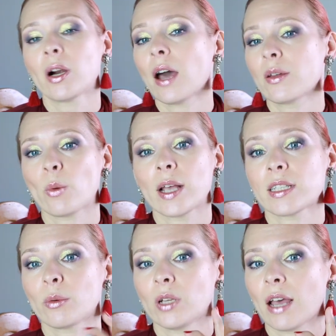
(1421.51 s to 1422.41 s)
Otherwise,
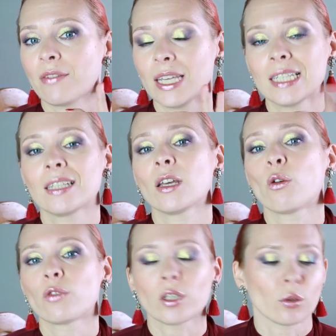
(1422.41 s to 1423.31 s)
I would have easily
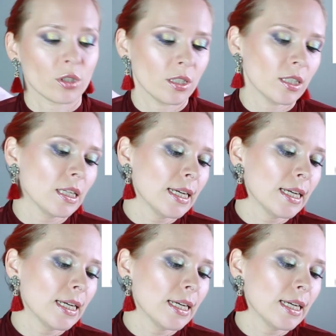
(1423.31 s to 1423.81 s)
overlooked it.